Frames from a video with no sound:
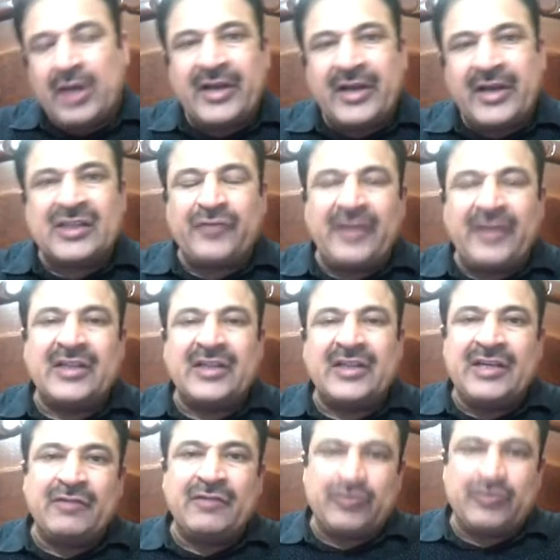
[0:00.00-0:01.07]
Let us find the
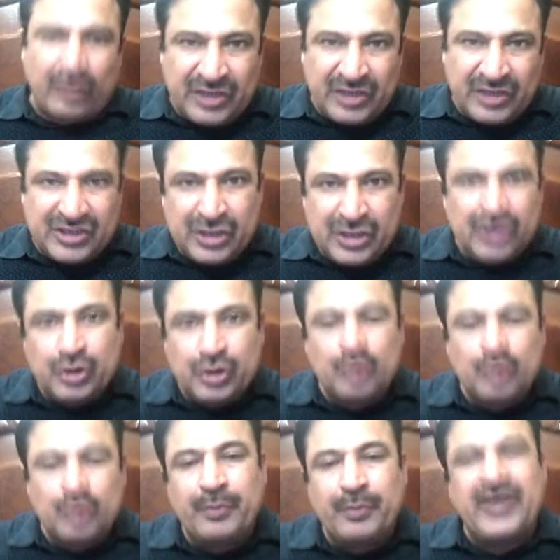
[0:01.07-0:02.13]
keywords for this
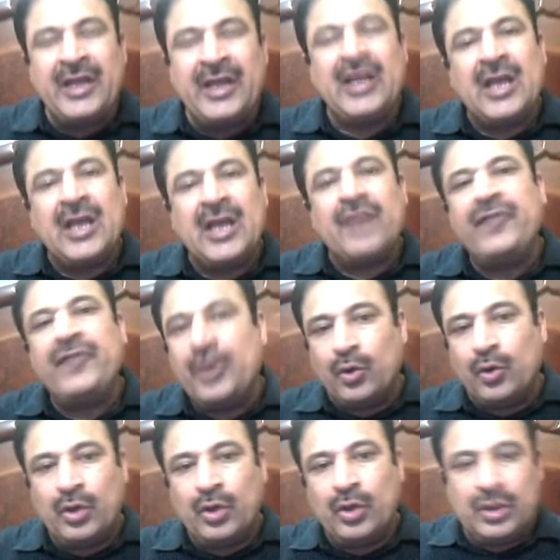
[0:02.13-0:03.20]
Tubebuddy
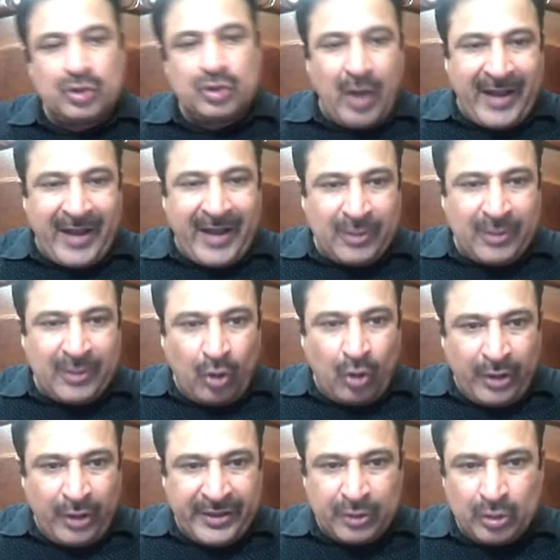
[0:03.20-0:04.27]
video. So I'll
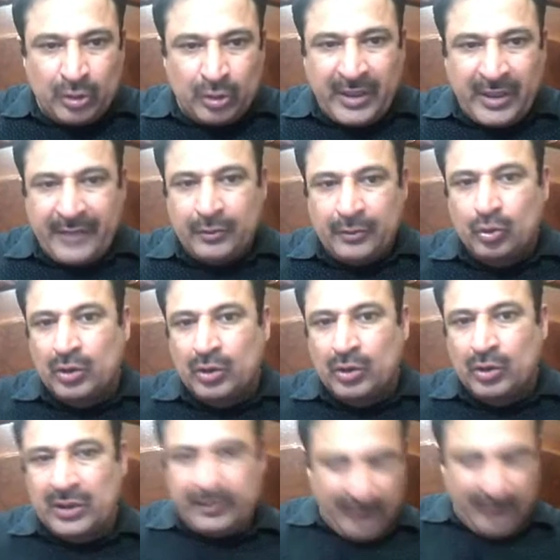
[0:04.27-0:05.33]
go into the
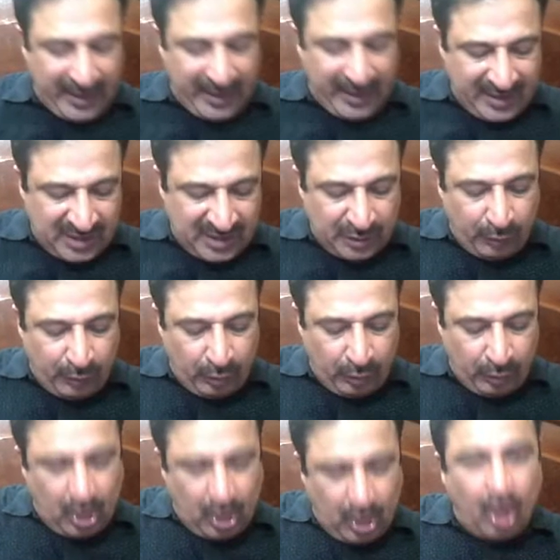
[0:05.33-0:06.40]
Google and I'll search
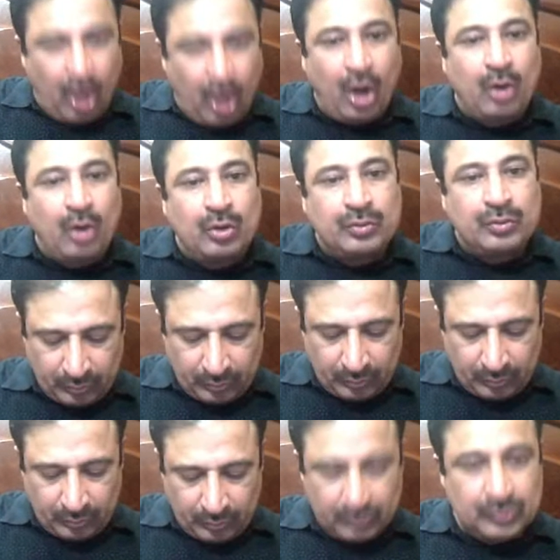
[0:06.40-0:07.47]
for how
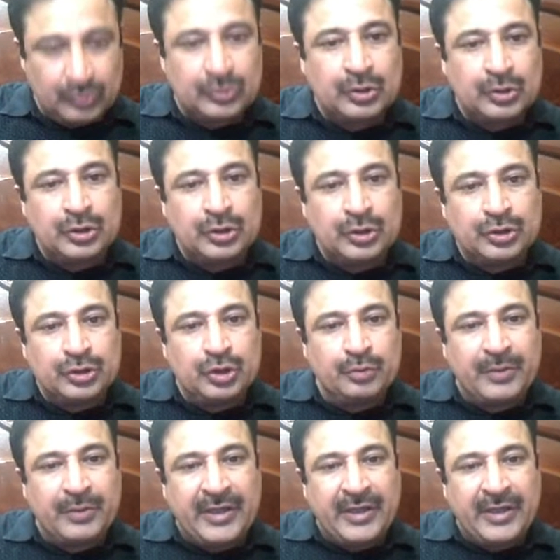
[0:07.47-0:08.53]

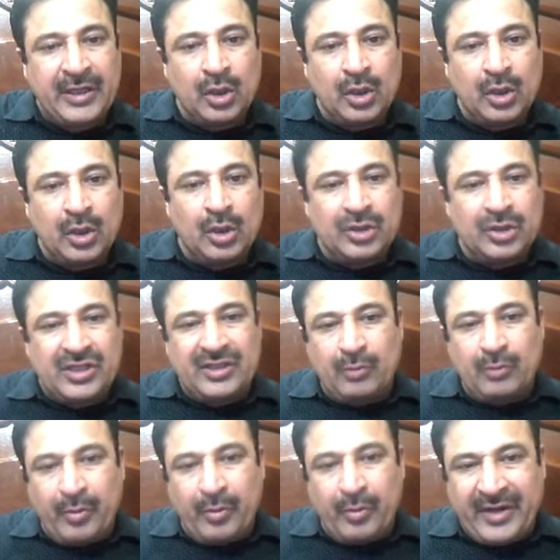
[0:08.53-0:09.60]
Tubebuddy. See,
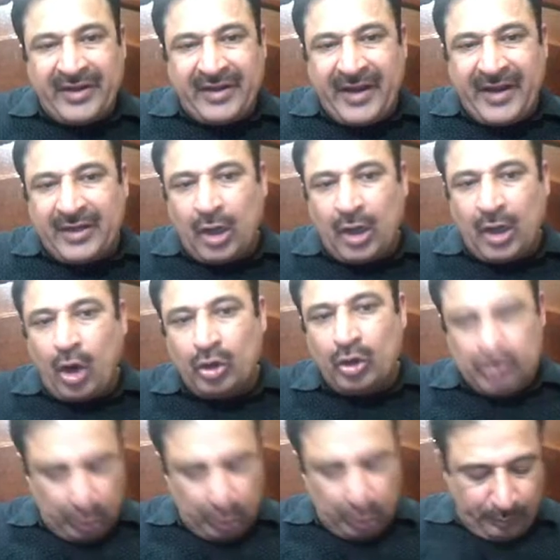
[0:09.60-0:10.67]
the moment I write
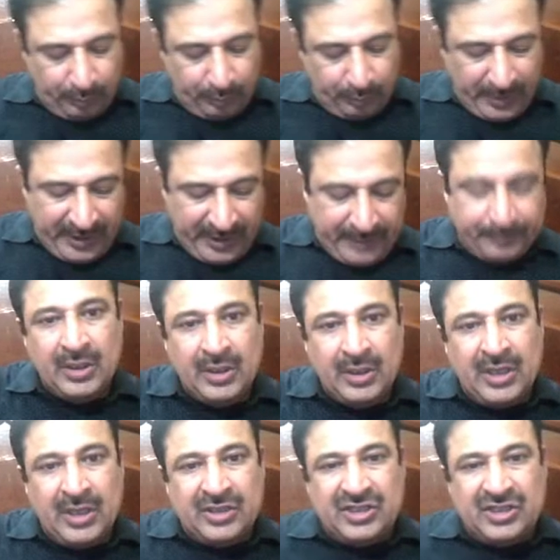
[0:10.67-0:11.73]
how Tubebuddy,
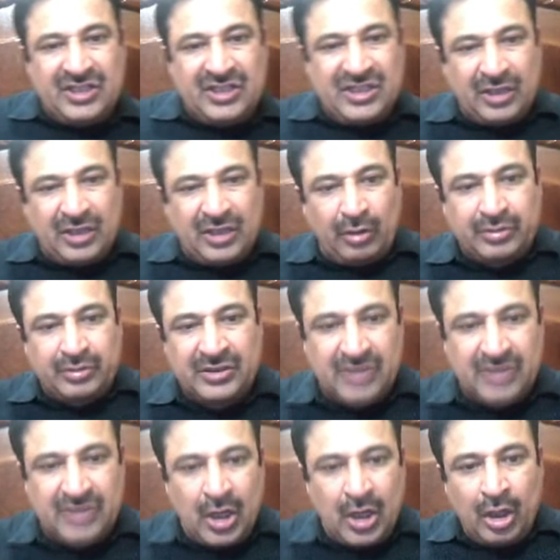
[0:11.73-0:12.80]
see, these are the
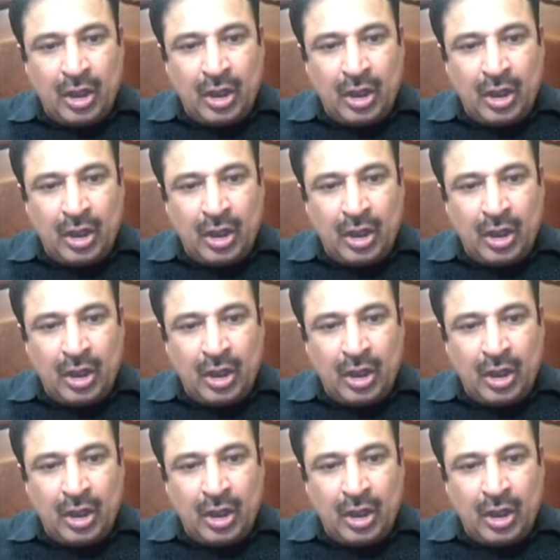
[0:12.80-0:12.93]
options.